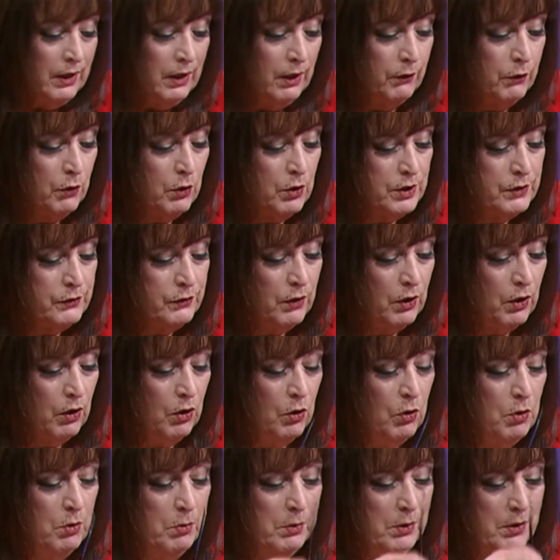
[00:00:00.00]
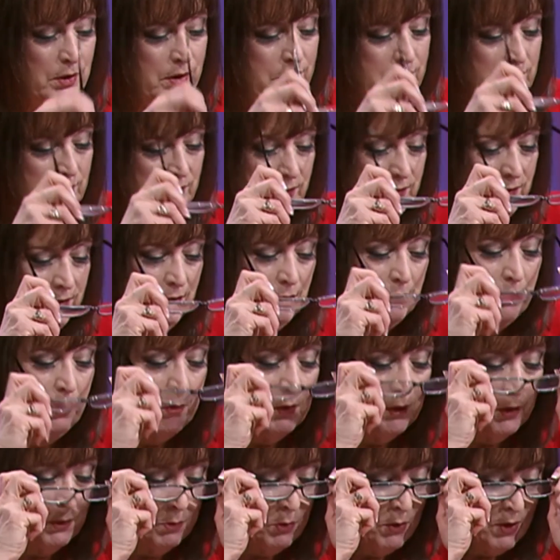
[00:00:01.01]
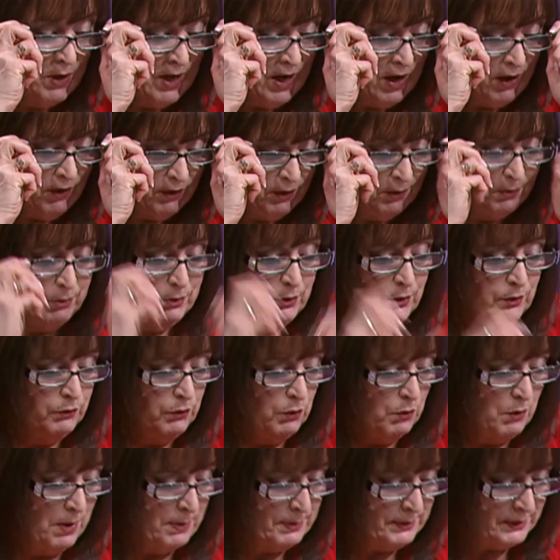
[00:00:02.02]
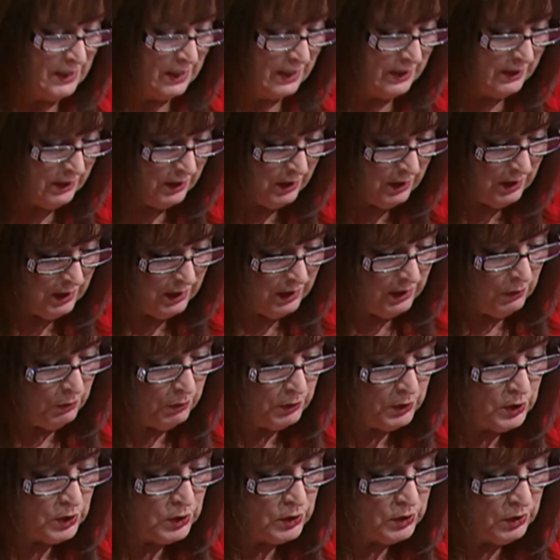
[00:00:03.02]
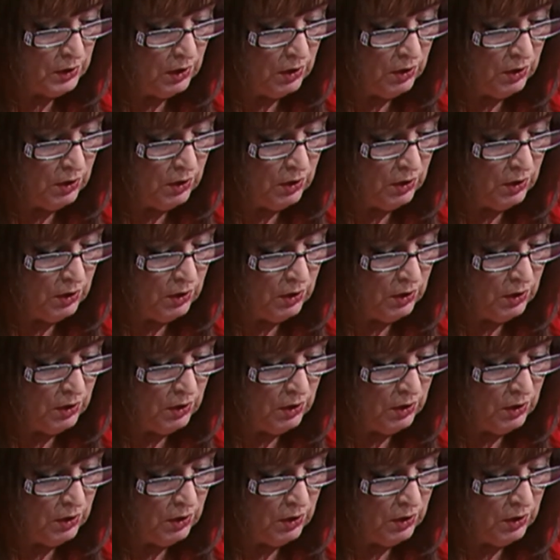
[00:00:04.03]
Of course, for our homework, we want to point out a beautiful website, which is